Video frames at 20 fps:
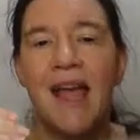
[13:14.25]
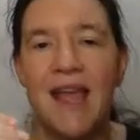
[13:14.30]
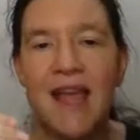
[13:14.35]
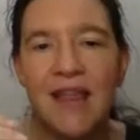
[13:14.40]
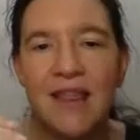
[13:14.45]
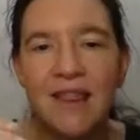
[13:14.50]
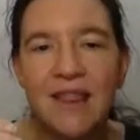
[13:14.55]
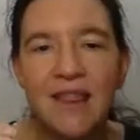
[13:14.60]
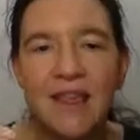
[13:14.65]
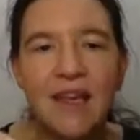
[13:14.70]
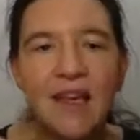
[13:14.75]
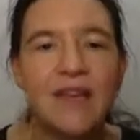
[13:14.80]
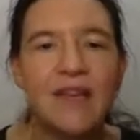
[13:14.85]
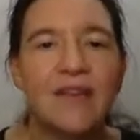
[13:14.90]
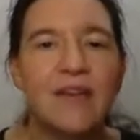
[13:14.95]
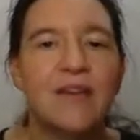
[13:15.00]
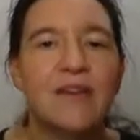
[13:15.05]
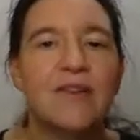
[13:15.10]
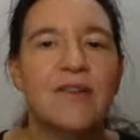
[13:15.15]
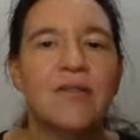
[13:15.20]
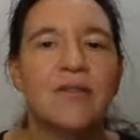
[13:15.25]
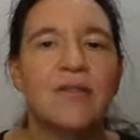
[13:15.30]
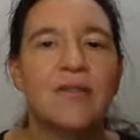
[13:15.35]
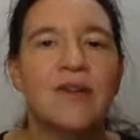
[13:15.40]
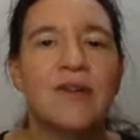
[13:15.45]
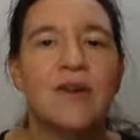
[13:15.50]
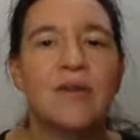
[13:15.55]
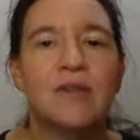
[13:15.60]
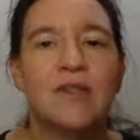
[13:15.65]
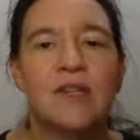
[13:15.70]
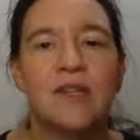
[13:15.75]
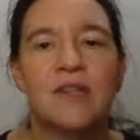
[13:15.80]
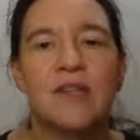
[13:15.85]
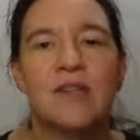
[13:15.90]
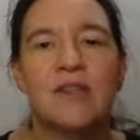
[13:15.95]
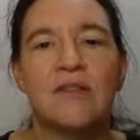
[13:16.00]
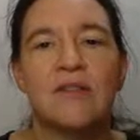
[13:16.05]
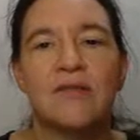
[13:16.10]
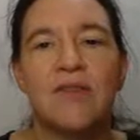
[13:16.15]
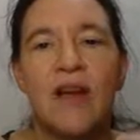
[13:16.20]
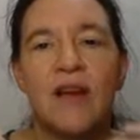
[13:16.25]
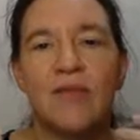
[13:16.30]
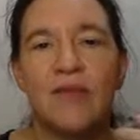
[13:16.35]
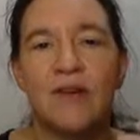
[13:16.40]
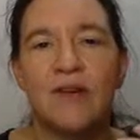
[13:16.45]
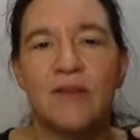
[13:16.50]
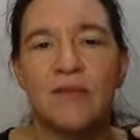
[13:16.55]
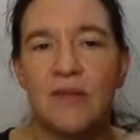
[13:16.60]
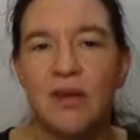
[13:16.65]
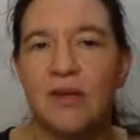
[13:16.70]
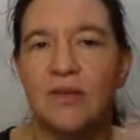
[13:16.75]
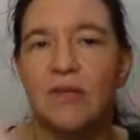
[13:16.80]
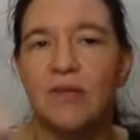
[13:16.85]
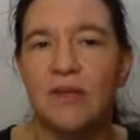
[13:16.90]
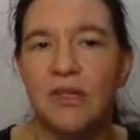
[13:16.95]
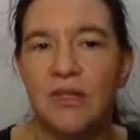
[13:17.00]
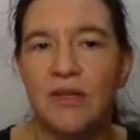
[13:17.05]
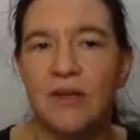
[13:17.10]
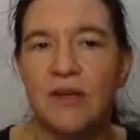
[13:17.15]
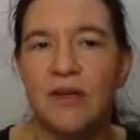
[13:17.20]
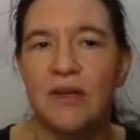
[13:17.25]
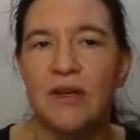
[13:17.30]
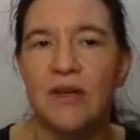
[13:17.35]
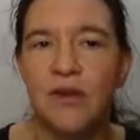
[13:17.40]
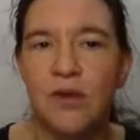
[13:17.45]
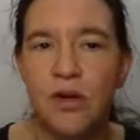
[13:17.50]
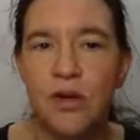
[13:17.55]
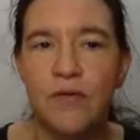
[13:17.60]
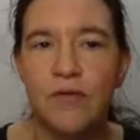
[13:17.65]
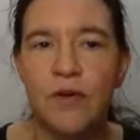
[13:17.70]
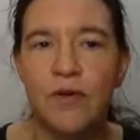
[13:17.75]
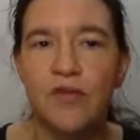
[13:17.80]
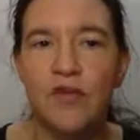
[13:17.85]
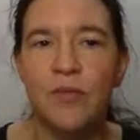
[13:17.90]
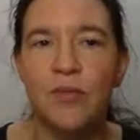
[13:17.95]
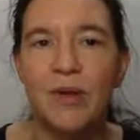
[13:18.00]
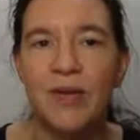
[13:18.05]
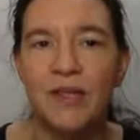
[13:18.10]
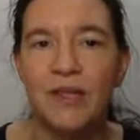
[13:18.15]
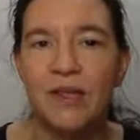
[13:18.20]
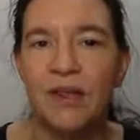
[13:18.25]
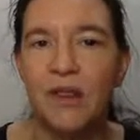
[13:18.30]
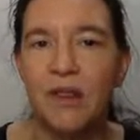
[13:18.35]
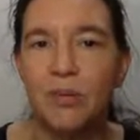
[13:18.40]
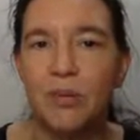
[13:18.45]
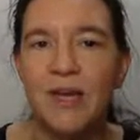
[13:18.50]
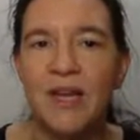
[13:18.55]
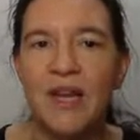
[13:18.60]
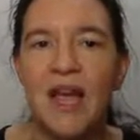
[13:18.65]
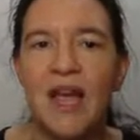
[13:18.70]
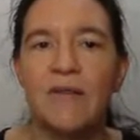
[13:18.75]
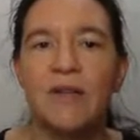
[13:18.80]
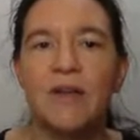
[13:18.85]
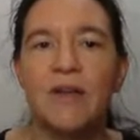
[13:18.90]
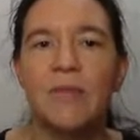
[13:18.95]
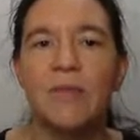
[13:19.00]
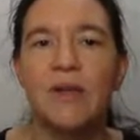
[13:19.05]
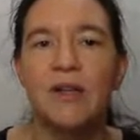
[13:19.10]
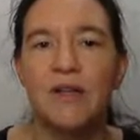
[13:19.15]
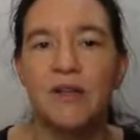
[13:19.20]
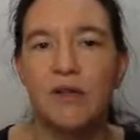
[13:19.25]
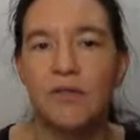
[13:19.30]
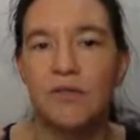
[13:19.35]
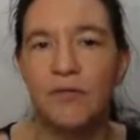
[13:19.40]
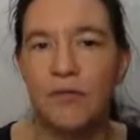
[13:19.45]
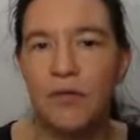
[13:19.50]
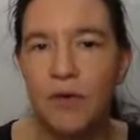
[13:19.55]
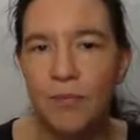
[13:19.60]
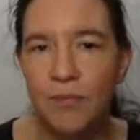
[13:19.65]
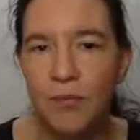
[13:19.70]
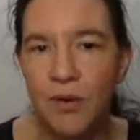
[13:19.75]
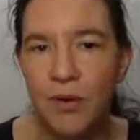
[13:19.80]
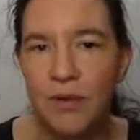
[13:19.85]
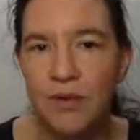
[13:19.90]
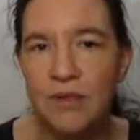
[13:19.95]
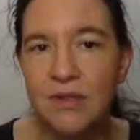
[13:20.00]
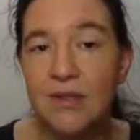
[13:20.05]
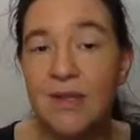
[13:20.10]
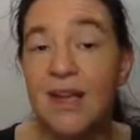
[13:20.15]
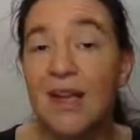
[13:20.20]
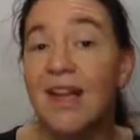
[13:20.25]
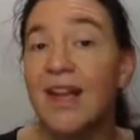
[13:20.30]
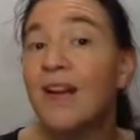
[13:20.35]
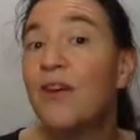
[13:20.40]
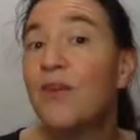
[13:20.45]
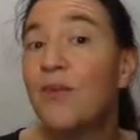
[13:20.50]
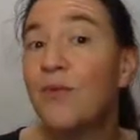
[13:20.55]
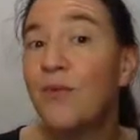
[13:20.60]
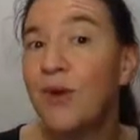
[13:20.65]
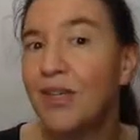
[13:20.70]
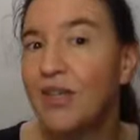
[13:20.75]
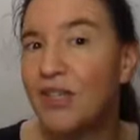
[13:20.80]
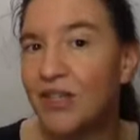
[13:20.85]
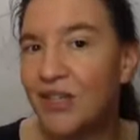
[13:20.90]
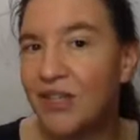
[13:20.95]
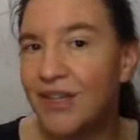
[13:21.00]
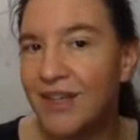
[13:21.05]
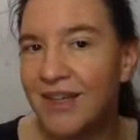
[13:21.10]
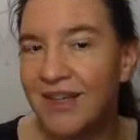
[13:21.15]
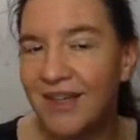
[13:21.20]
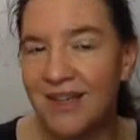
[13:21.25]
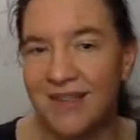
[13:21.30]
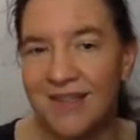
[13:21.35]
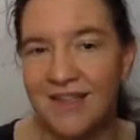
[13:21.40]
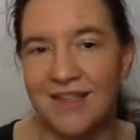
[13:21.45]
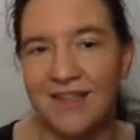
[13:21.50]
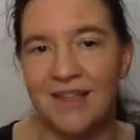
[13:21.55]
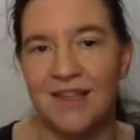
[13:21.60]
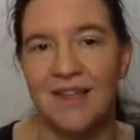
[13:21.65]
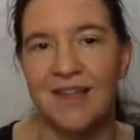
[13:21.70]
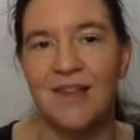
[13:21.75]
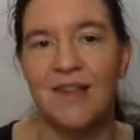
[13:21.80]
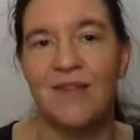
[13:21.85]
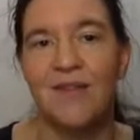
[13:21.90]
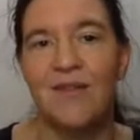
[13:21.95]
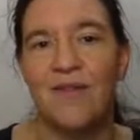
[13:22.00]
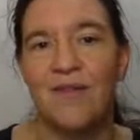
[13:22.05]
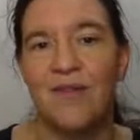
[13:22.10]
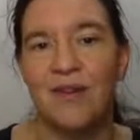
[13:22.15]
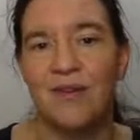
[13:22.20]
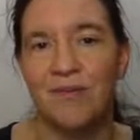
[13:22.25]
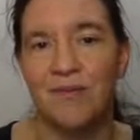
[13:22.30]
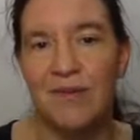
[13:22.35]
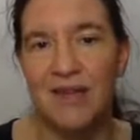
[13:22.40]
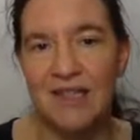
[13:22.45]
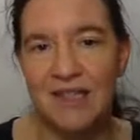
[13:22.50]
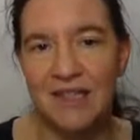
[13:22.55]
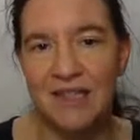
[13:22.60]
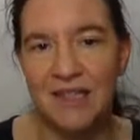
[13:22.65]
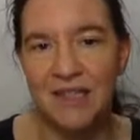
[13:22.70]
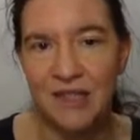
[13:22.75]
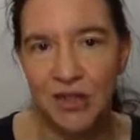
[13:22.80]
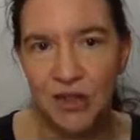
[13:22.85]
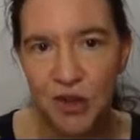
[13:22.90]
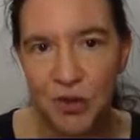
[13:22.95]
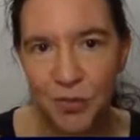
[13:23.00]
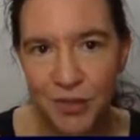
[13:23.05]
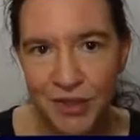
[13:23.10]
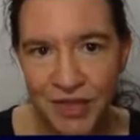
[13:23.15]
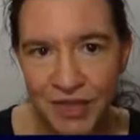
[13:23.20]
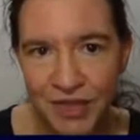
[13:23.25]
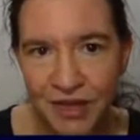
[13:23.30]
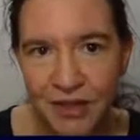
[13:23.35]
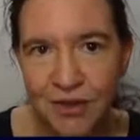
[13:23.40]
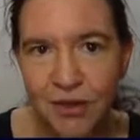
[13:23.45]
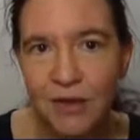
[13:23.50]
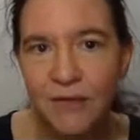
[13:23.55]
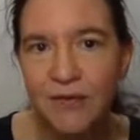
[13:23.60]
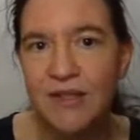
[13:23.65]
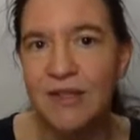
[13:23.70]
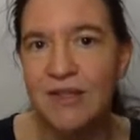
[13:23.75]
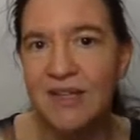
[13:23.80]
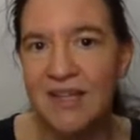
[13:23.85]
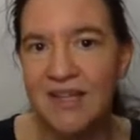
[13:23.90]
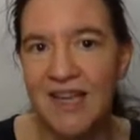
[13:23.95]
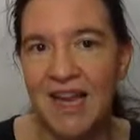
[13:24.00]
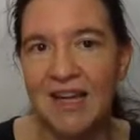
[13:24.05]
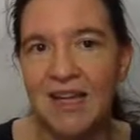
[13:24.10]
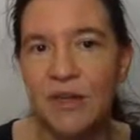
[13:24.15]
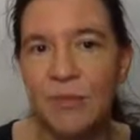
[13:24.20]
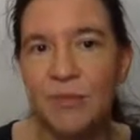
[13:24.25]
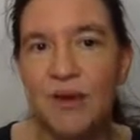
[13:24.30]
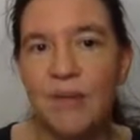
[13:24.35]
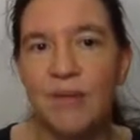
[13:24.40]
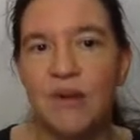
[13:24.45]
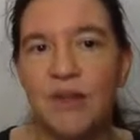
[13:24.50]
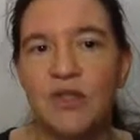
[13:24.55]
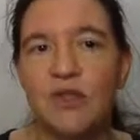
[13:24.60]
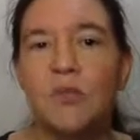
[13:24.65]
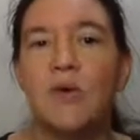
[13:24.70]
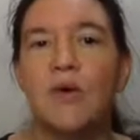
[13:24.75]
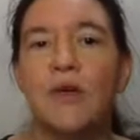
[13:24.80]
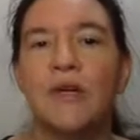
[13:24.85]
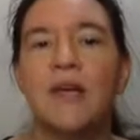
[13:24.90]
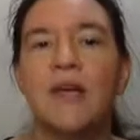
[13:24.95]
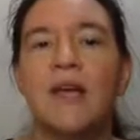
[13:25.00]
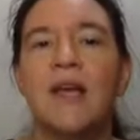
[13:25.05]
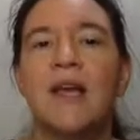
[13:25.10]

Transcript: And then we noticed that this 500, well, was a curve over a million three having a million four points, which is means that it's a super singular curve. It's exactly p plus 1.